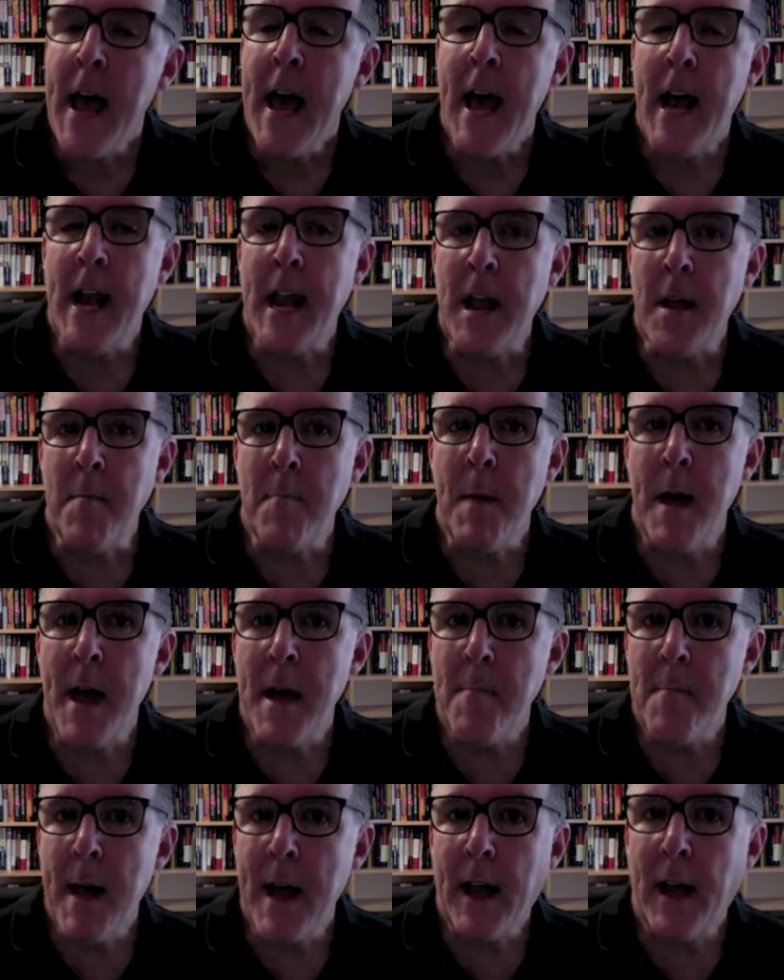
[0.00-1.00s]
and he
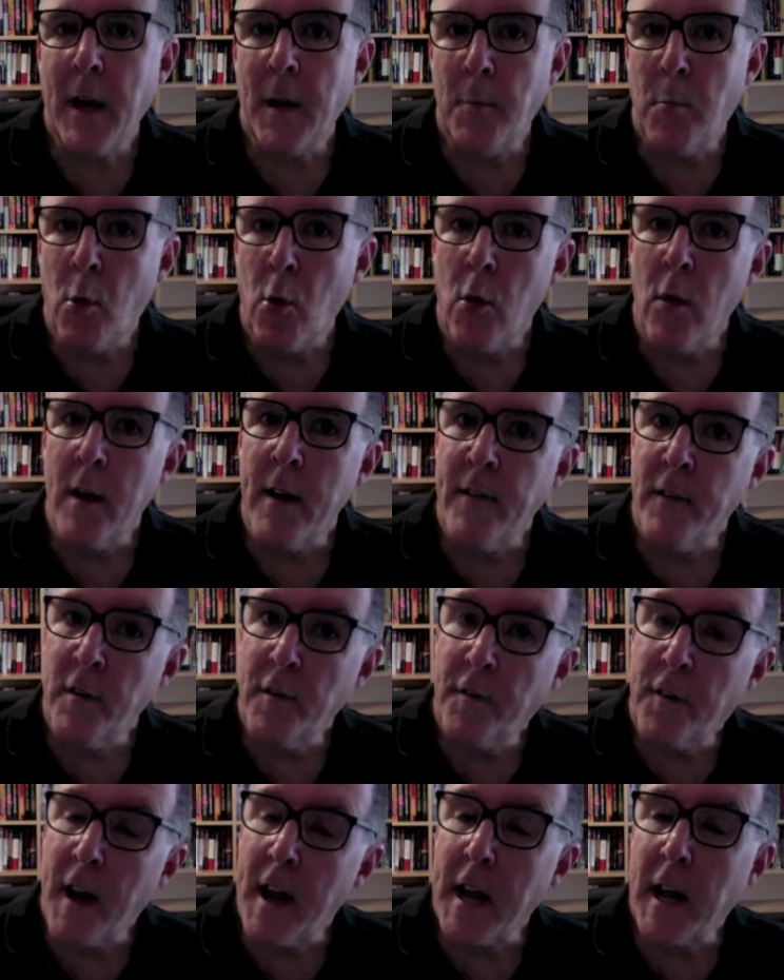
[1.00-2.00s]
may make it a more even
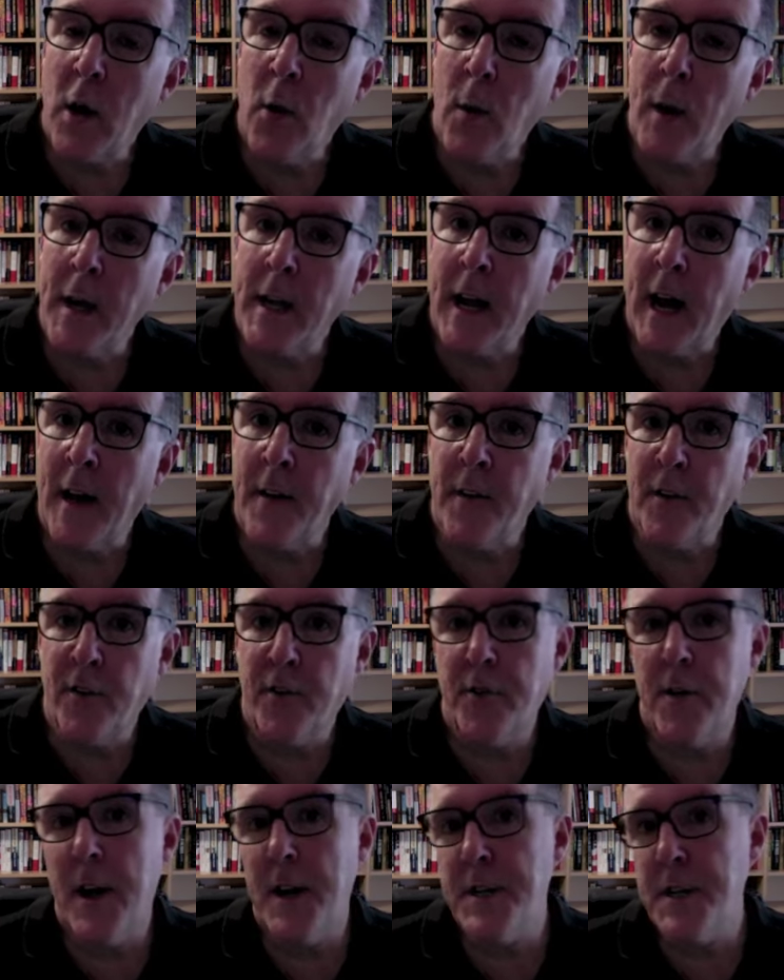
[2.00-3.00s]
fight going down the
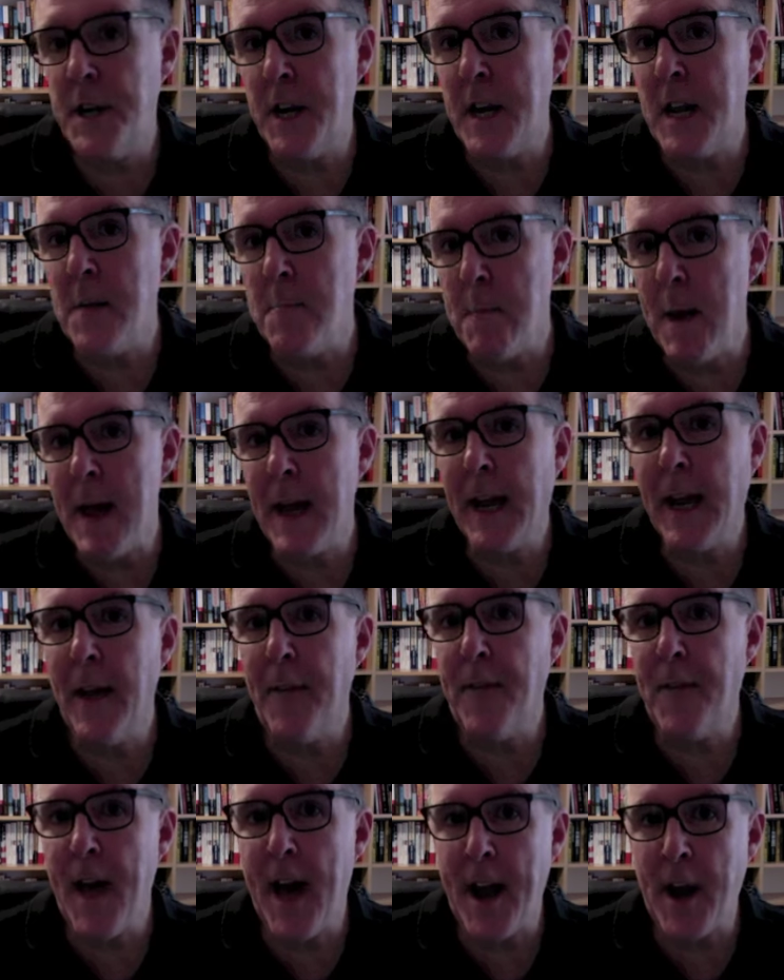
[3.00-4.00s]
stretch, and he may
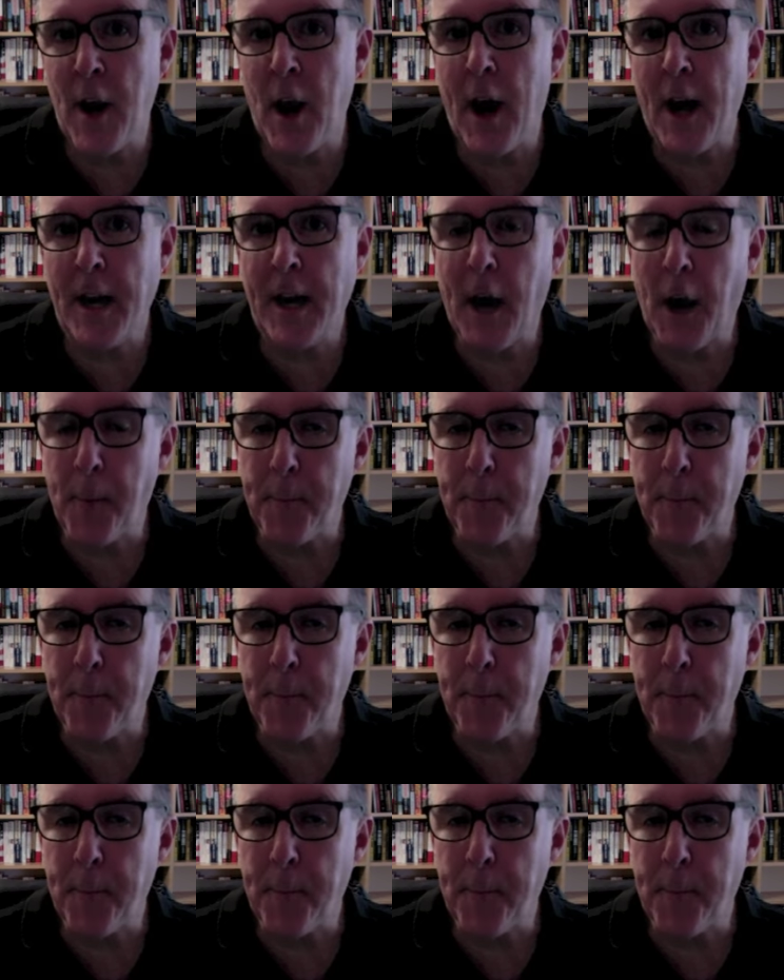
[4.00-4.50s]
get that knockout.